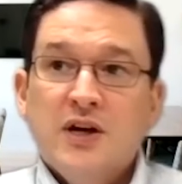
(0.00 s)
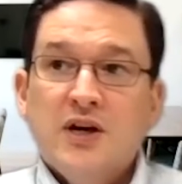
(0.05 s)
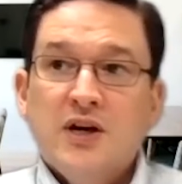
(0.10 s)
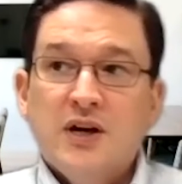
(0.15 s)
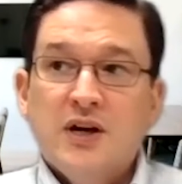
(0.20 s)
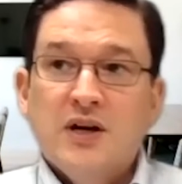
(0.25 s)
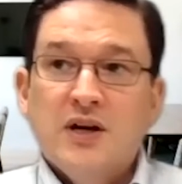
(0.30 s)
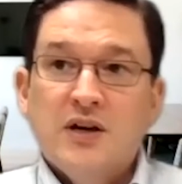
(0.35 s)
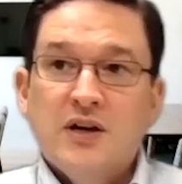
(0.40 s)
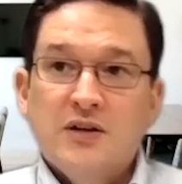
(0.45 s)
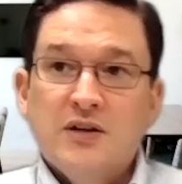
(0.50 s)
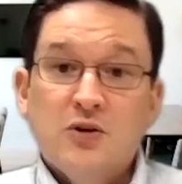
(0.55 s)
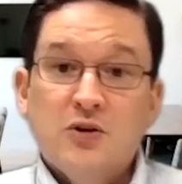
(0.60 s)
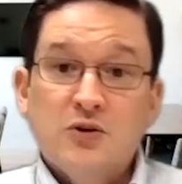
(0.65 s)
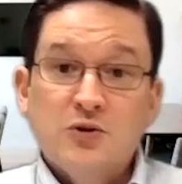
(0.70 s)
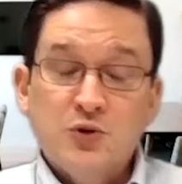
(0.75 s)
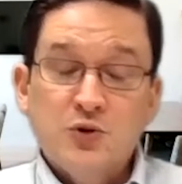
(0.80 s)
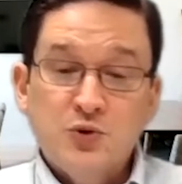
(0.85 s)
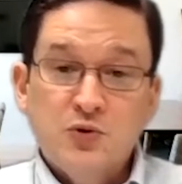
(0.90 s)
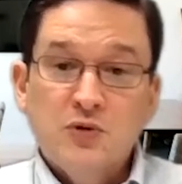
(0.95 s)

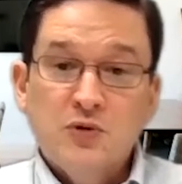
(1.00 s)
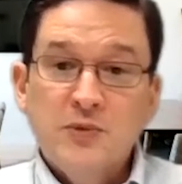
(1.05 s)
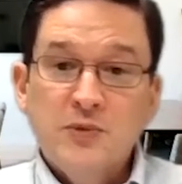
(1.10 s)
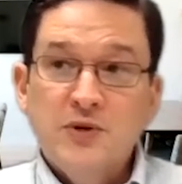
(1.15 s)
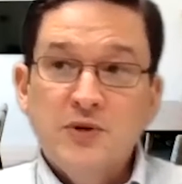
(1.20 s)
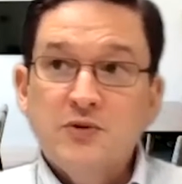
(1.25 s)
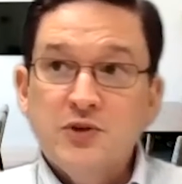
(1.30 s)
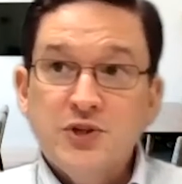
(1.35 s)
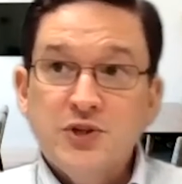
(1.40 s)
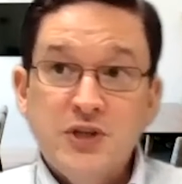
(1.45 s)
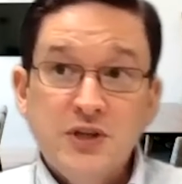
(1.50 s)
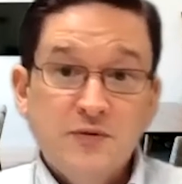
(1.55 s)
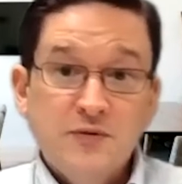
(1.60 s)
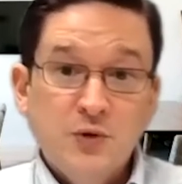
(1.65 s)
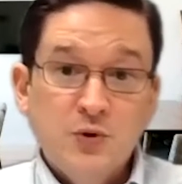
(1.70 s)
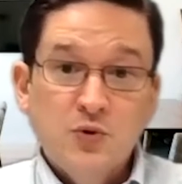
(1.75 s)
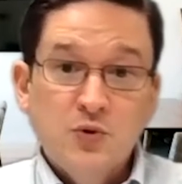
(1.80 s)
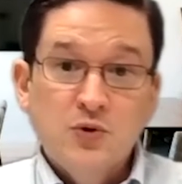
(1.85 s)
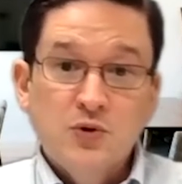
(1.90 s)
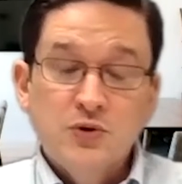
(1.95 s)
longshoremen or
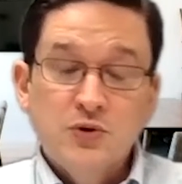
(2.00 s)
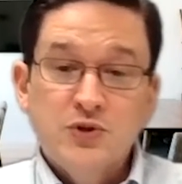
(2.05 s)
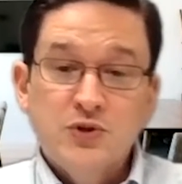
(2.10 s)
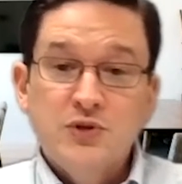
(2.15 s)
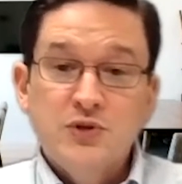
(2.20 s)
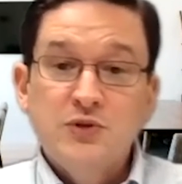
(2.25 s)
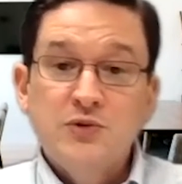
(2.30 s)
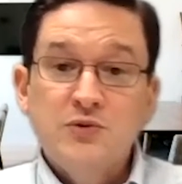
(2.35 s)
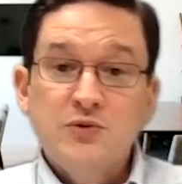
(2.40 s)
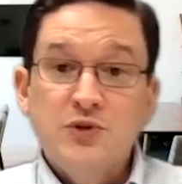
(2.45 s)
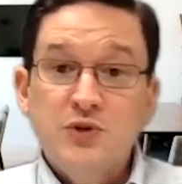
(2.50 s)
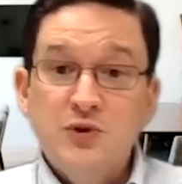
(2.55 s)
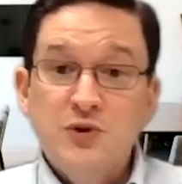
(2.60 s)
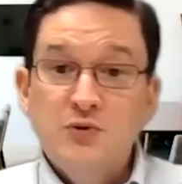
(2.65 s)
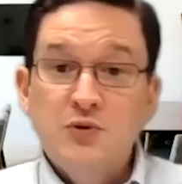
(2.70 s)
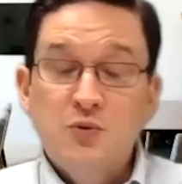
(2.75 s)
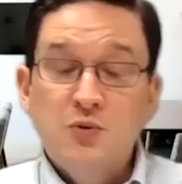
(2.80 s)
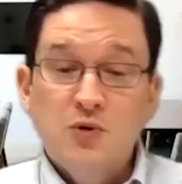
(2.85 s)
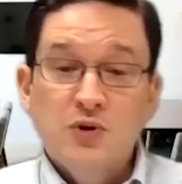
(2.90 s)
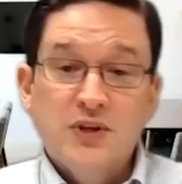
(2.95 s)
stevedores to
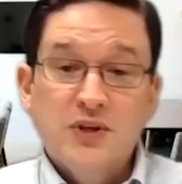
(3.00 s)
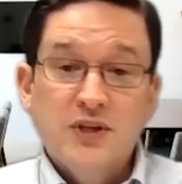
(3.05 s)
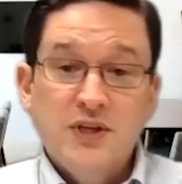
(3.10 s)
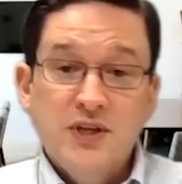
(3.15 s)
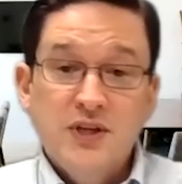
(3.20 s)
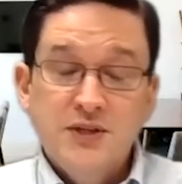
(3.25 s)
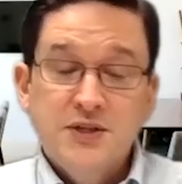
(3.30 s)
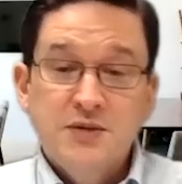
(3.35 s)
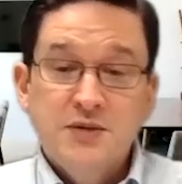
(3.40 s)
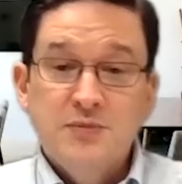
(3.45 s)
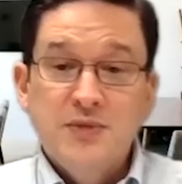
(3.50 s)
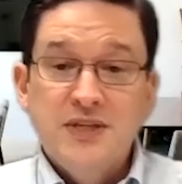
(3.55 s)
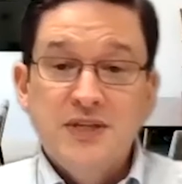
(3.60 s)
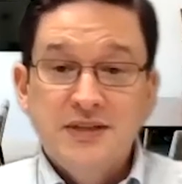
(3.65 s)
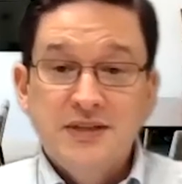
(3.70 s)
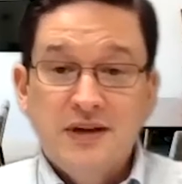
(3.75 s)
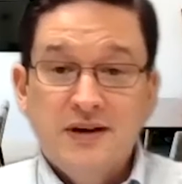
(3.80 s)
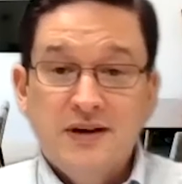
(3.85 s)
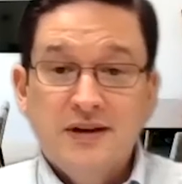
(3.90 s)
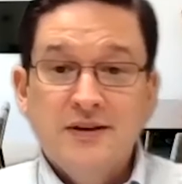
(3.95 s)
do the work that needs to
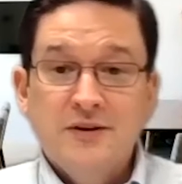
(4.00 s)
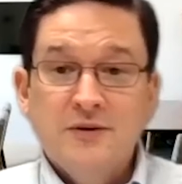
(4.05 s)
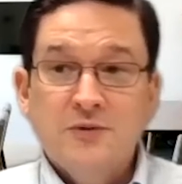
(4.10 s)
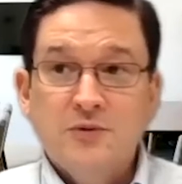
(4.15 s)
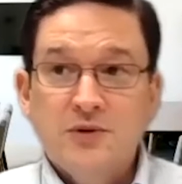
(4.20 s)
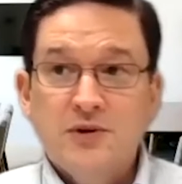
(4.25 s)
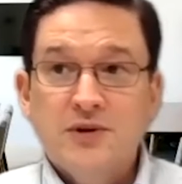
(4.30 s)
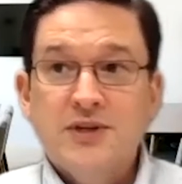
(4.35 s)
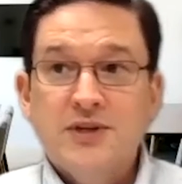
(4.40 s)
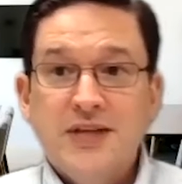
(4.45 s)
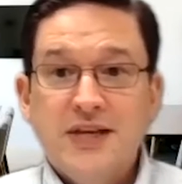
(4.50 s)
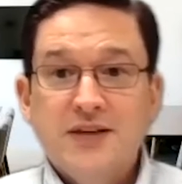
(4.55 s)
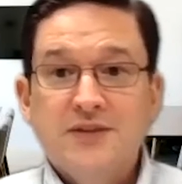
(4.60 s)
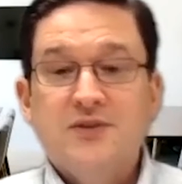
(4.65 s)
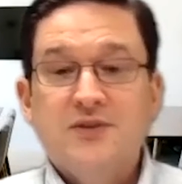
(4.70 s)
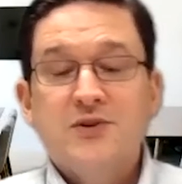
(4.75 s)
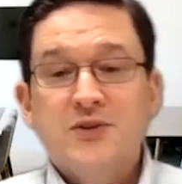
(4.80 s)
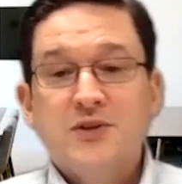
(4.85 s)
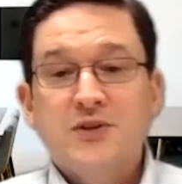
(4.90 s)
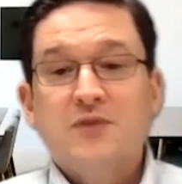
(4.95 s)
be done in order to
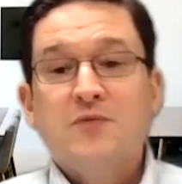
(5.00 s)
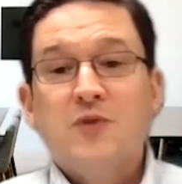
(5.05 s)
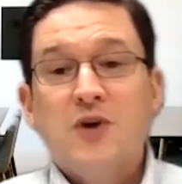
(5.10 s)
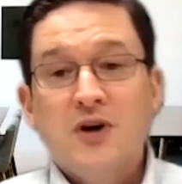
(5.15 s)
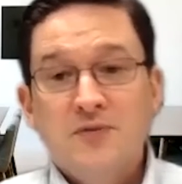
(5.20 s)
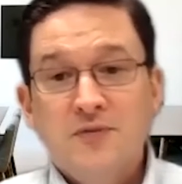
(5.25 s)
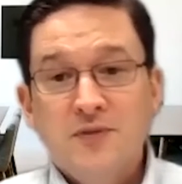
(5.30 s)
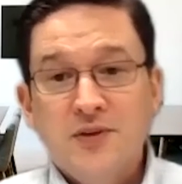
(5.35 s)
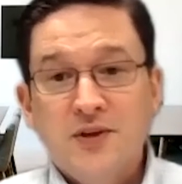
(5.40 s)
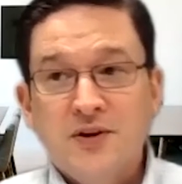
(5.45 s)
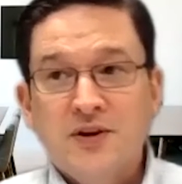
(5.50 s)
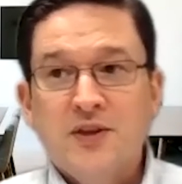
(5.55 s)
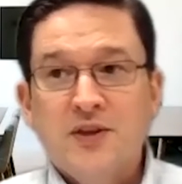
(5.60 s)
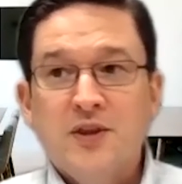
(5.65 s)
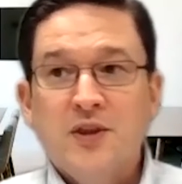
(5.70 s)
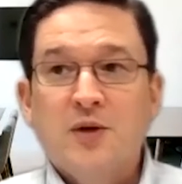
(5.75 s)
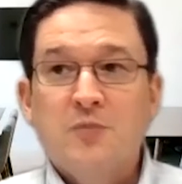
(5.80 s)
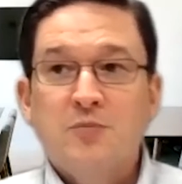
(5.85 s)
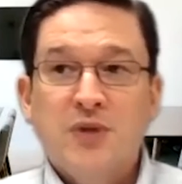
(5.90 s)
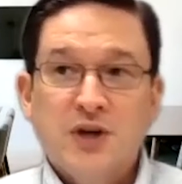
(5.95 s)
get the stuff off of
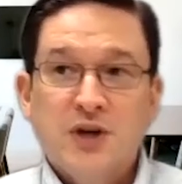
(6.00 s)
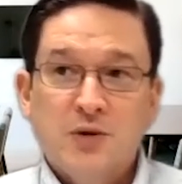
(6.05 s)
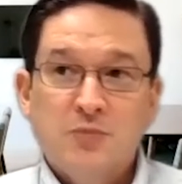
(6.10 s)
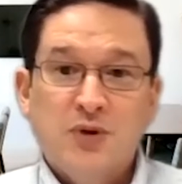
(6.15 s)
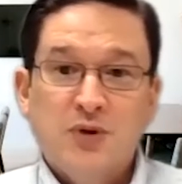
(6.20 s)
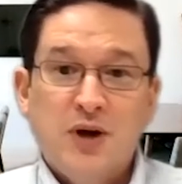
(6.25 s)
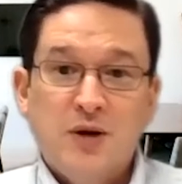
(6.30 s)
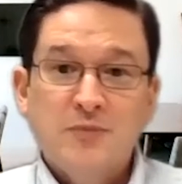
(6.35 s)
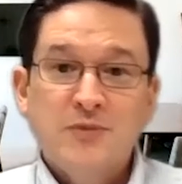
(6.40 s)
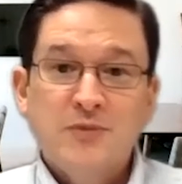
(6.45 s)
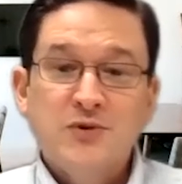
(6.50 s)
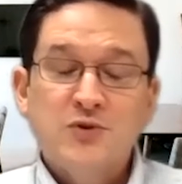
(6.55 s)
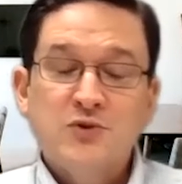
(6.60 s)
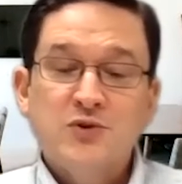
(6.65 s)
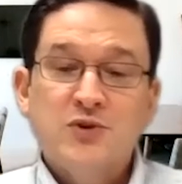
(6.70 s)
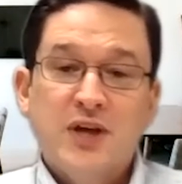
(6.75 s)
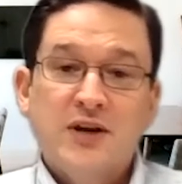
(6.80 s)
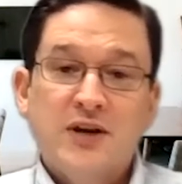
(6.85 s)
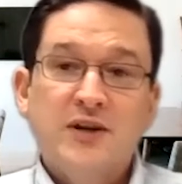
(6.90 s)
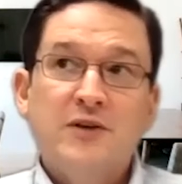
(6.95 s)
there. And a bigger problem
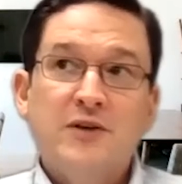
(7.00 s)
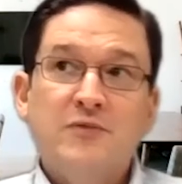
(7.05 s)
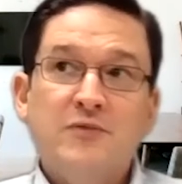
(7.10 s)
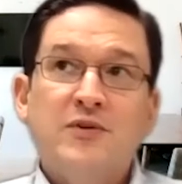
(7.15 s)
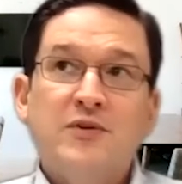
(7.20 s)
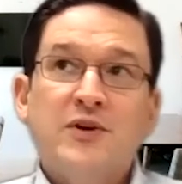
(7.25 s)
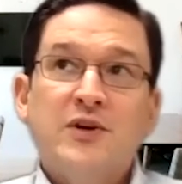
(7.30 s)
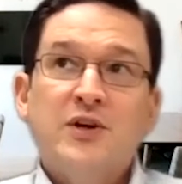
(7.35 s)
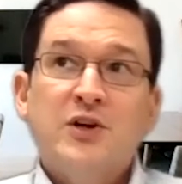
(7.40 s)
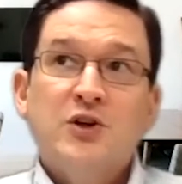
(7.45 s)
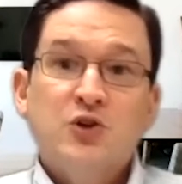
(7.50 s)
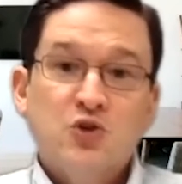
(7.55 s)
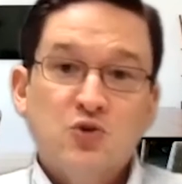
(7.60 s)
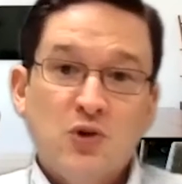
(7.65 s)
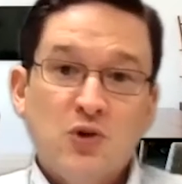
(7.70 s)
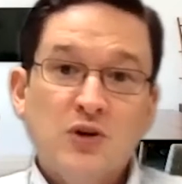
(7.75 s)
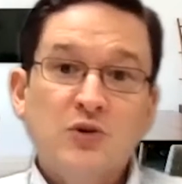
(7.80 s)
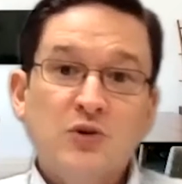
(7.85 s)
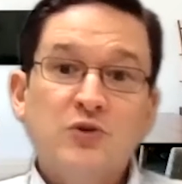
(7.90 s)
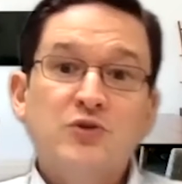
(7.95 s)
is there's not enough
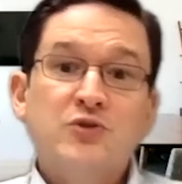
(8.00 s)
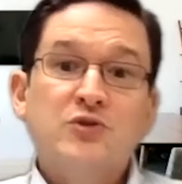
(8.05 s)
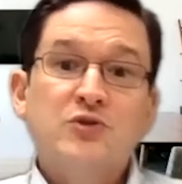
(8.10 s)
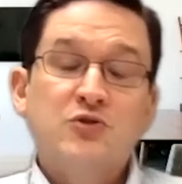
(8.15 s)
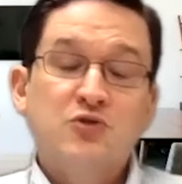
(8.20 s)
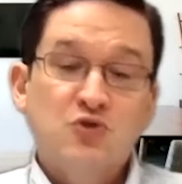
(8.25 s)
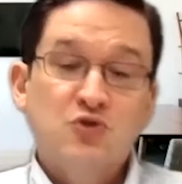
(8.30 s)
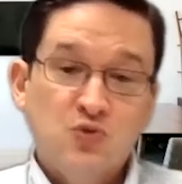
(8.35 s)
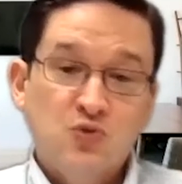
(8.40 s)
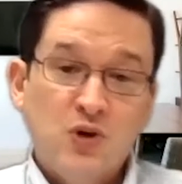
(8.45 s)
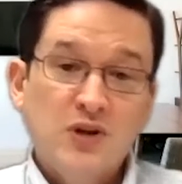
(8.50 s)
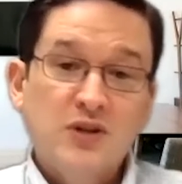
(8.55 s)
truckers to